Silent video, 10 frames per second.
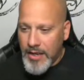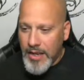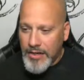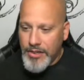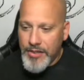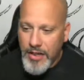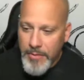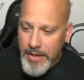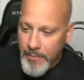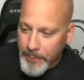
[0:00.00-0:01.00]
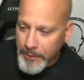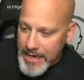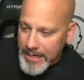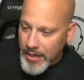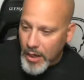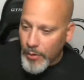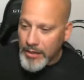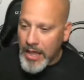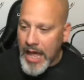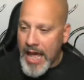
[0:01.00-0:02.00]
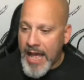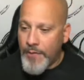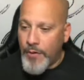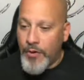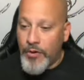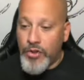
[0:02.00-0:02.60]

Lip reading: and she's going to be completing and going live with